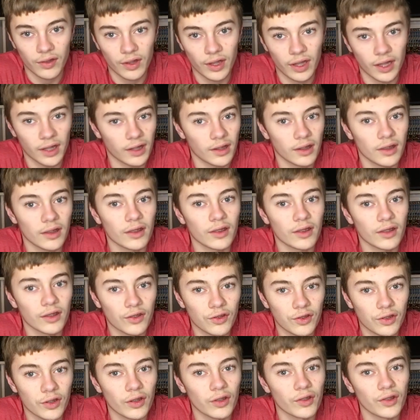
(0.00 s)
Like, The
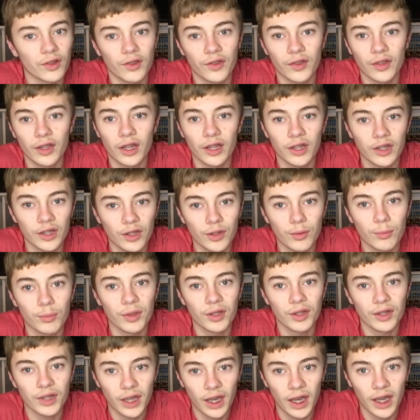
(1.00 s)
Shield does not need to
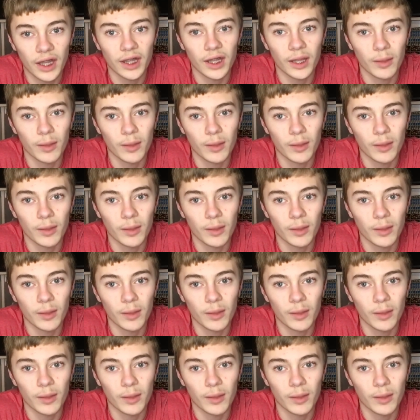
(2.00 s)
be 10